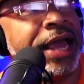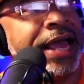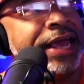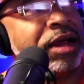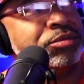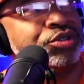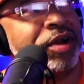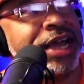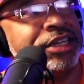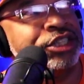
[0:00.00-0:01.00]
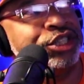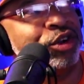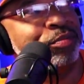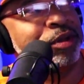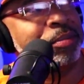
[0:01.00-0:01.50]
and I'm trying to
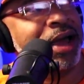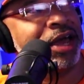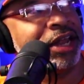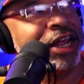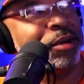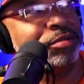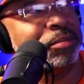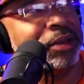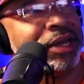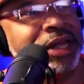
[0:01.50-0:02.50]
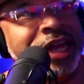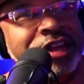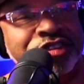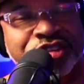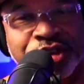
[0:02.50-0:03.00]
show people how to implement it
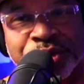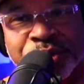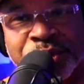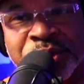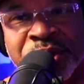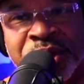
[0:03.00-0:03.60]
into